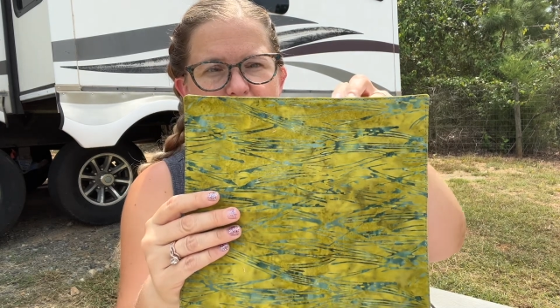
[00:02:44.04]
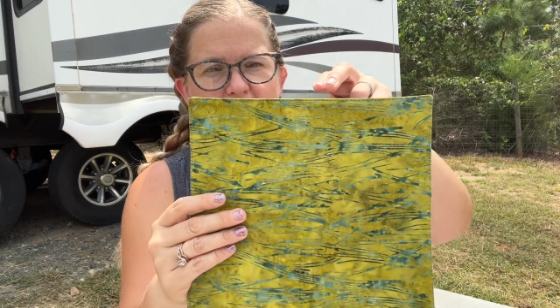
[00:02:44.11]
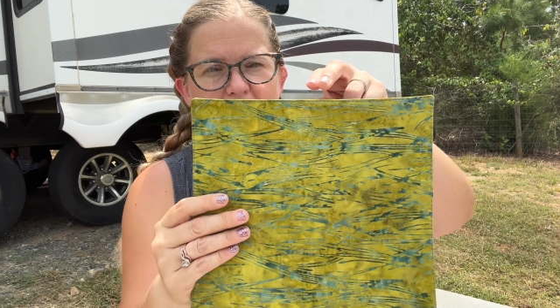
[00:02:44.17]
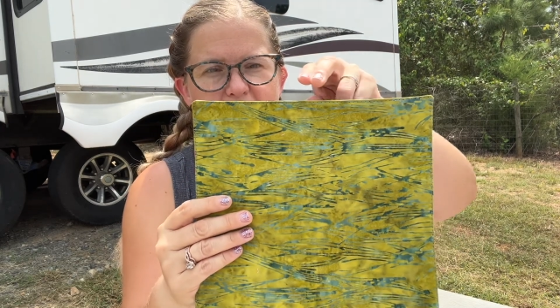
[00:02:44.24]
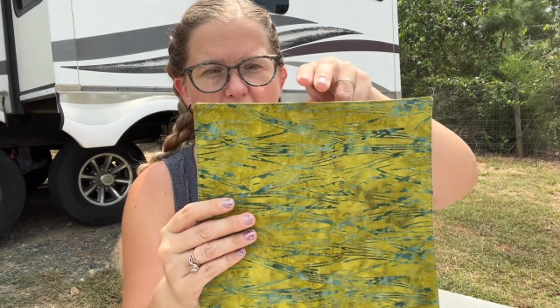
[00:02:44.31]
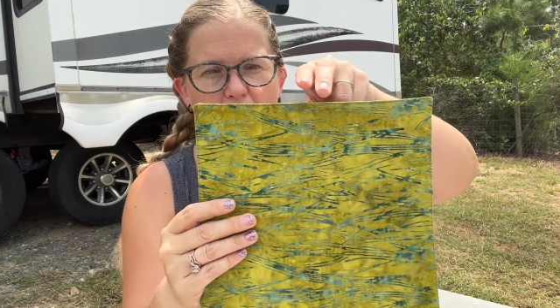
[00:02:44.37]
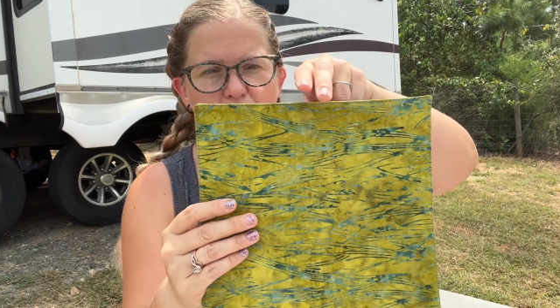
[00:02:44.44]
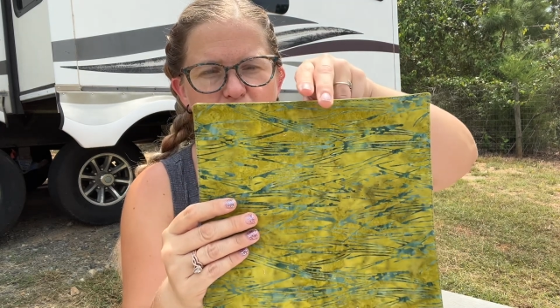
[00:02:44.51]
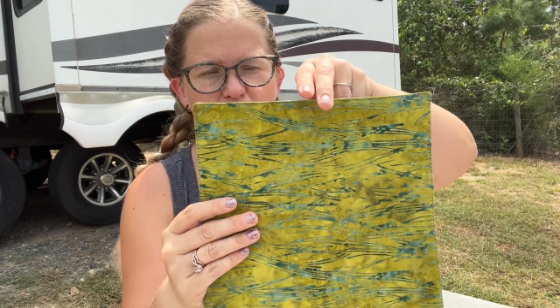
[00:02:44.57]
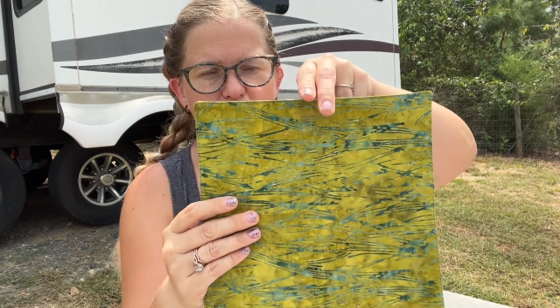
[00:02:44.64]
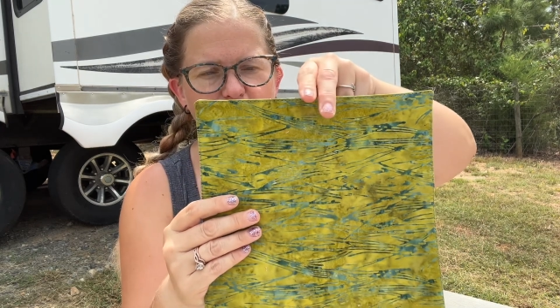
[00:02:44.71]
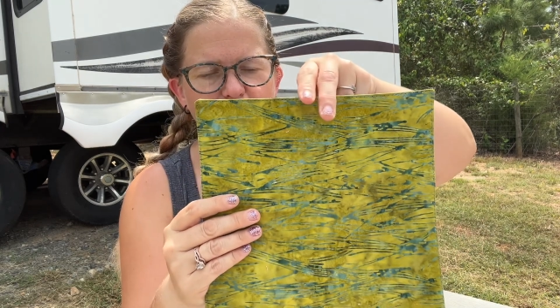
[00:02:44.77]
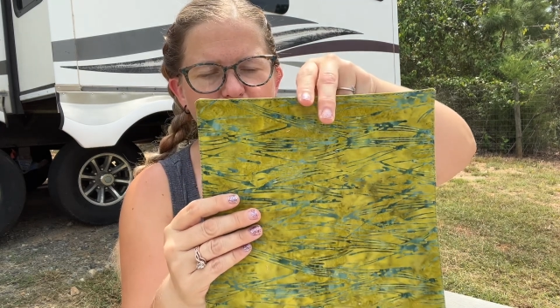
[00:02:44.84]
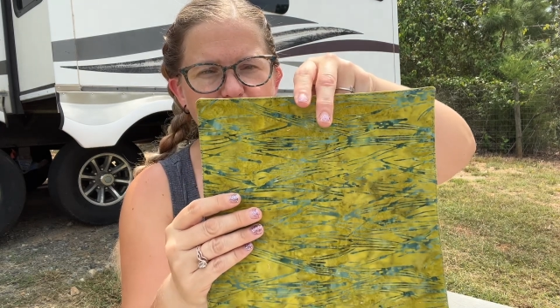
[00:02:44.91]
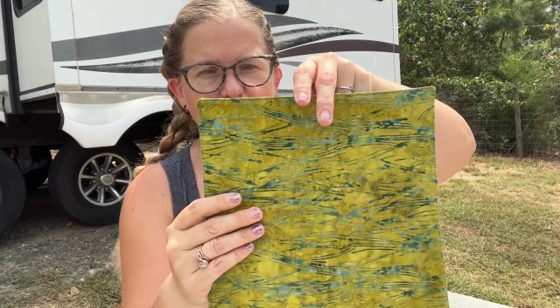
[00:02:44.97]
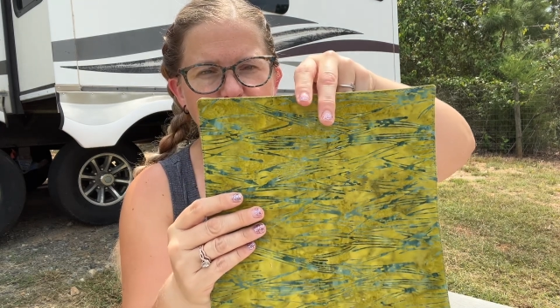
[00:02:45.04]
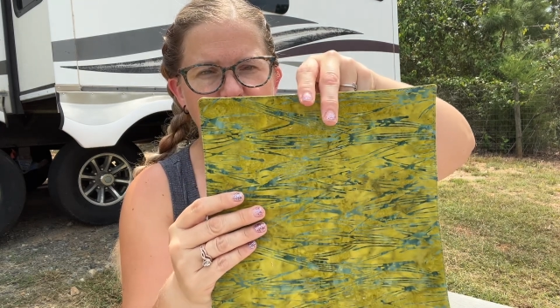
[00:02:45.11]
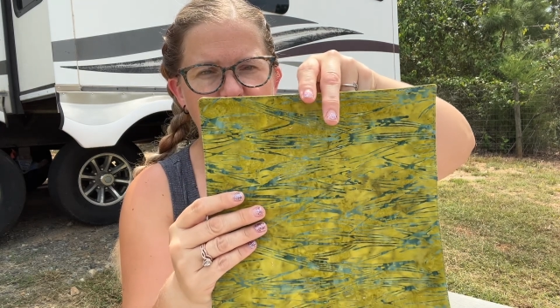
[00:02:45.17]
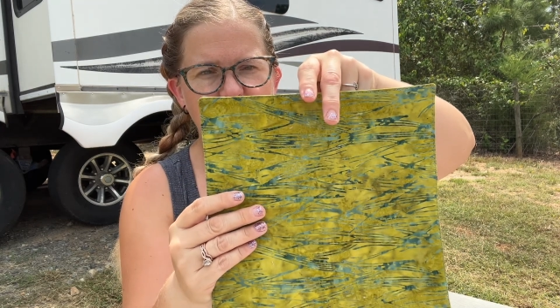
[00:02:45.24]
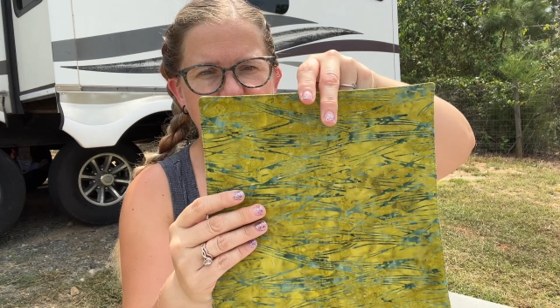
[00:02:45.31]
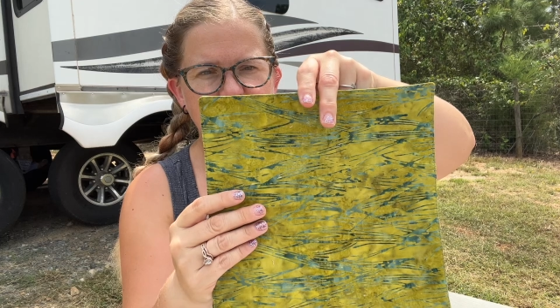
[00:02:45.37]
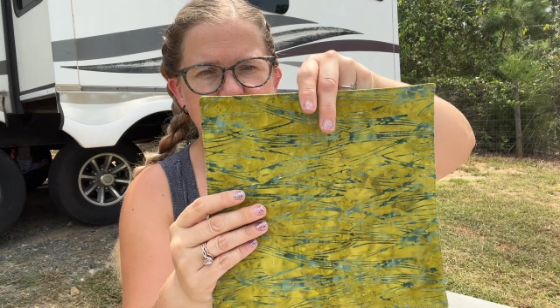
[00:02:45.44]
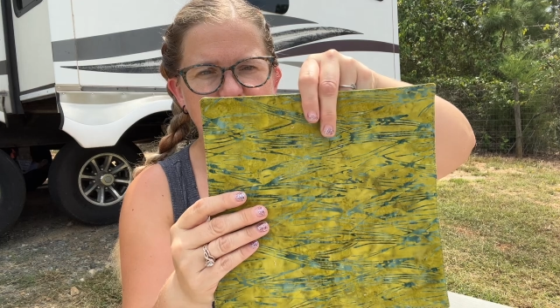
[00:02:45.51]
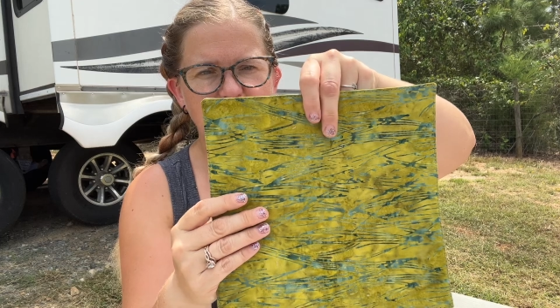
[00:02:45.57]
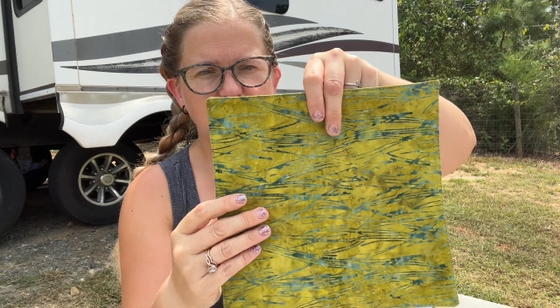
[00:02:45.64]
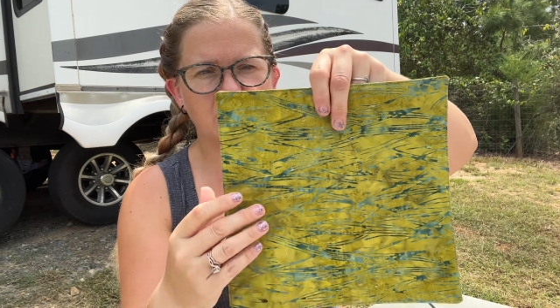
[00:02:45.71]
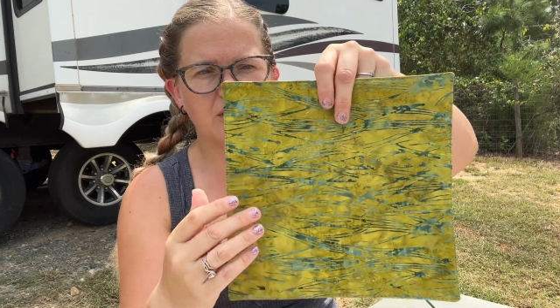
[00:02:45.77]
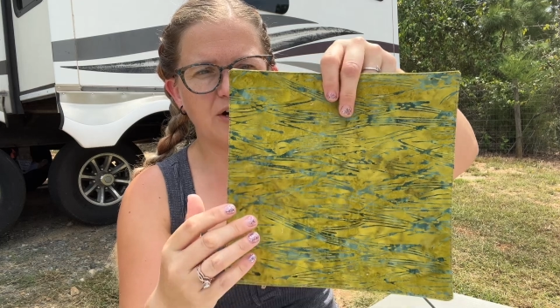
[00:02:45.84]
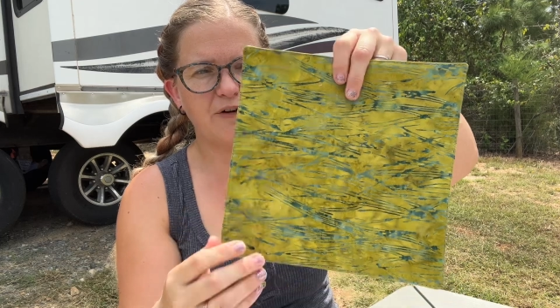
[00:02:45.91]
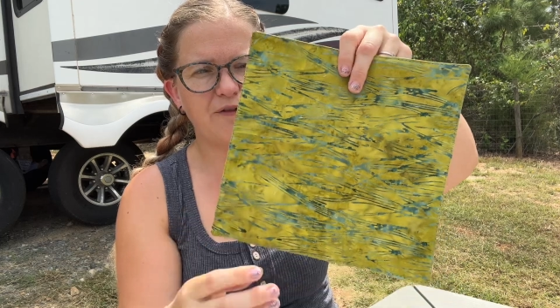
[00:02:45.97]
Now what you're going to do next is you're
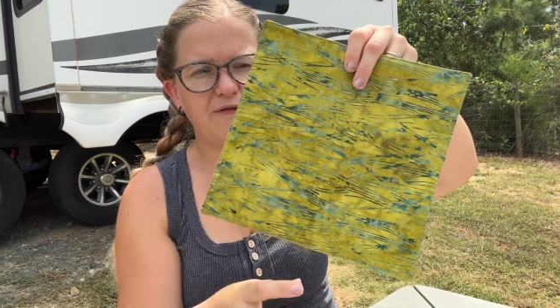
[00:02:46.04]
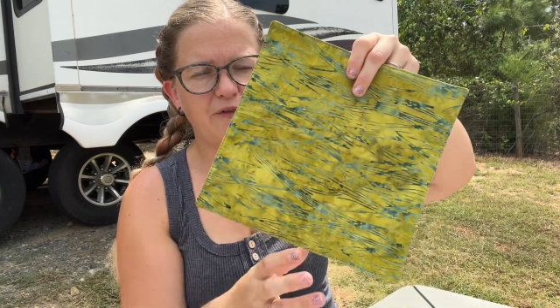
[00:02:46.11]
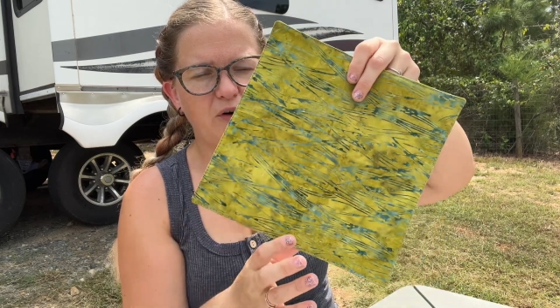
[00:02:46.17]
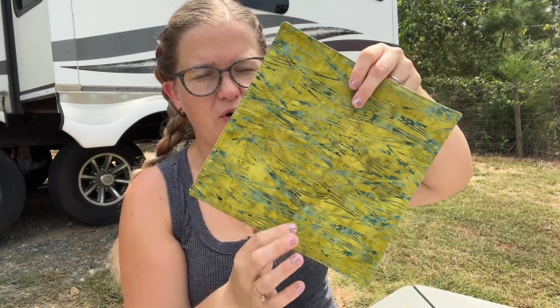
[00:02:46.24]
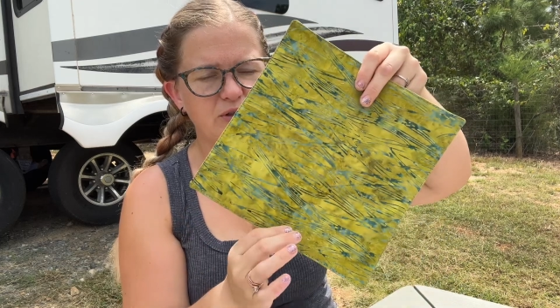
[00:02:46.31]
going to